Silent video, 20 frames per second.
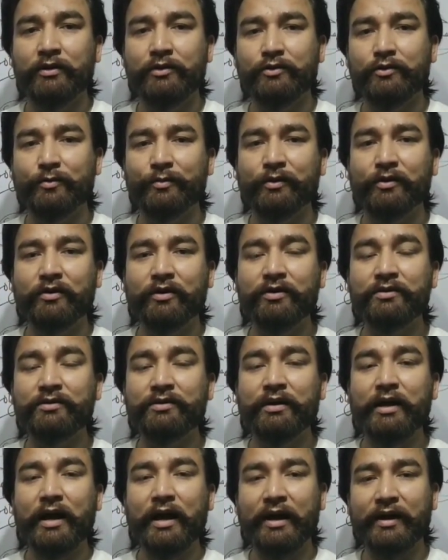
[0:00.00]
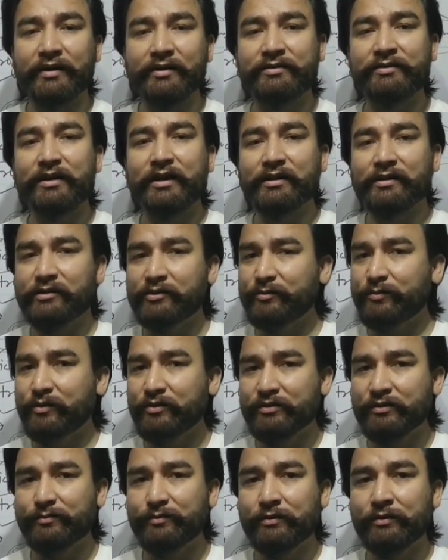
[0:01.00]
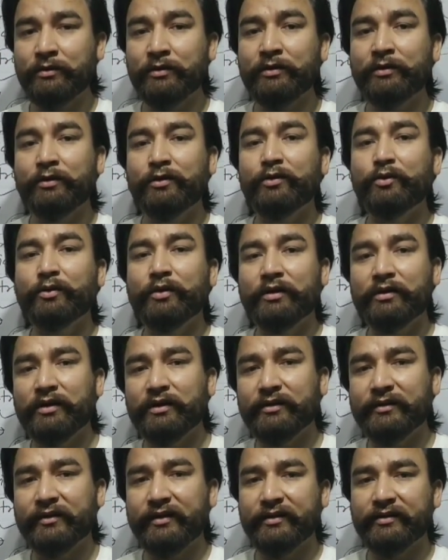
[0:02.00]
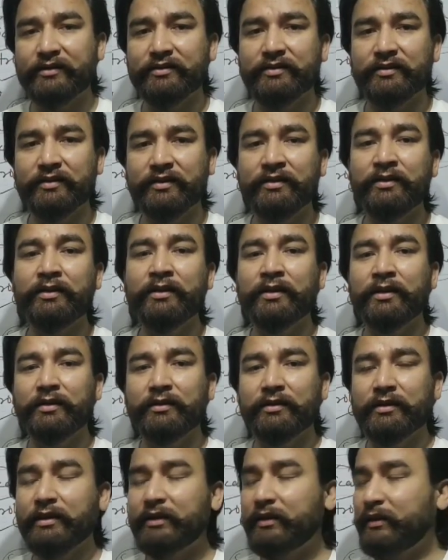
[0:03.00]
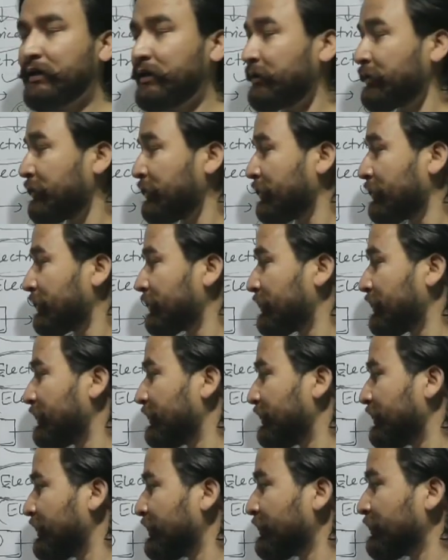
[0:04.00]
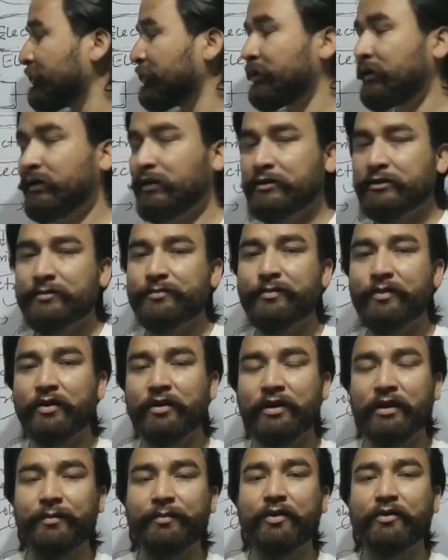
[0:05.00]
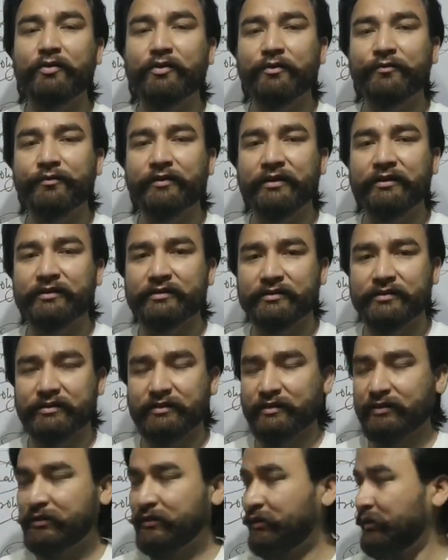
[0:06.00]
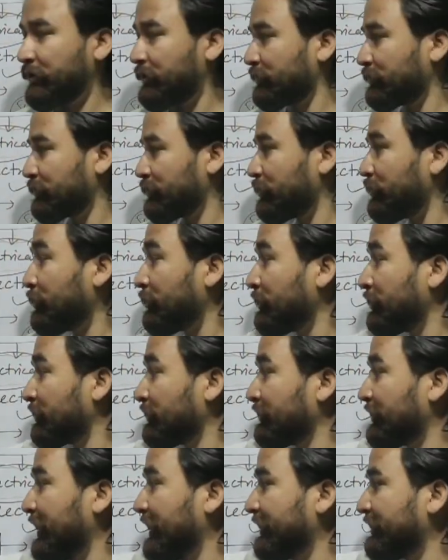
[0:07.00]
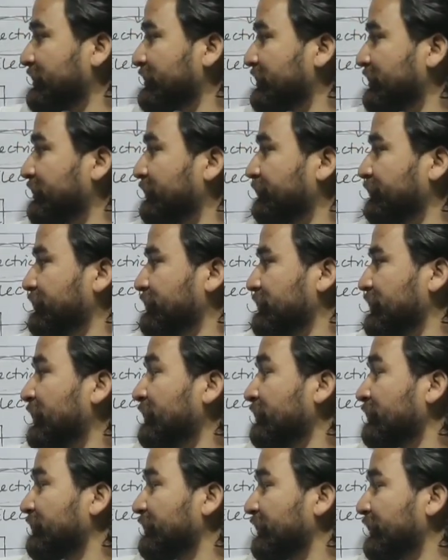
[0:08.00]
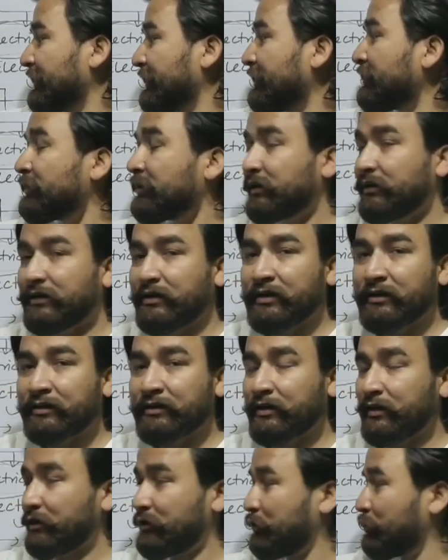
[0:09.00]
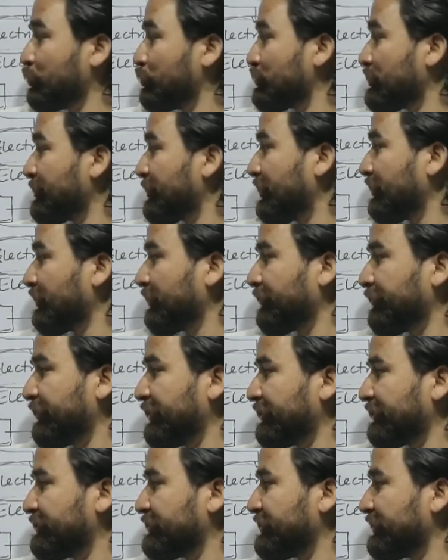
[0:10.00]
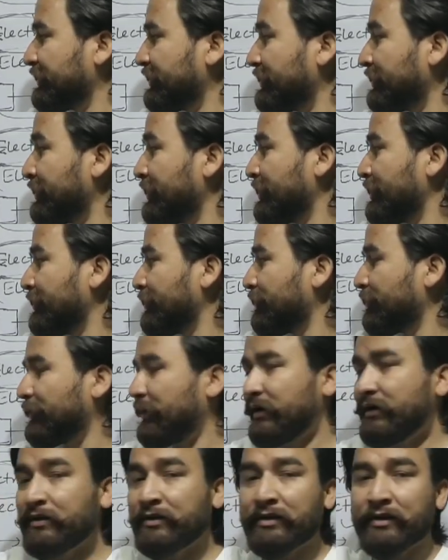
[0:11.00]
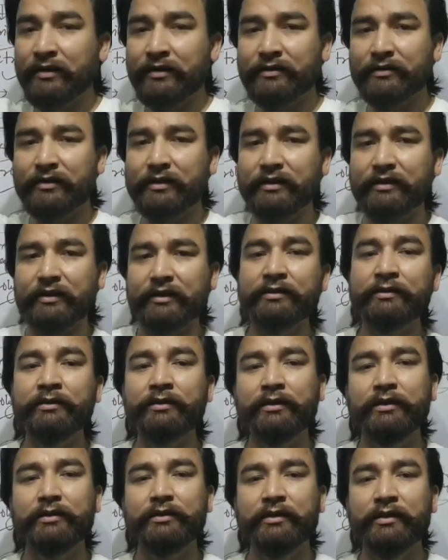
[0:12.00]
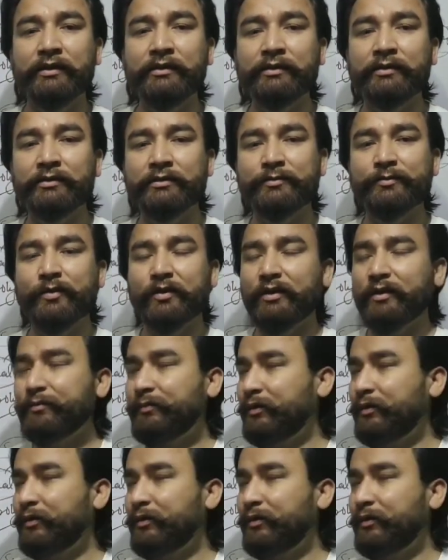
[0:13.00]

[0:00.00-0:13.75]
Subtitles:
So because ions are responsible to conduct electricity, they can conduct small amount of electricity. So that is the difference, that they can conduct a huge amount of electricity while they can conduct small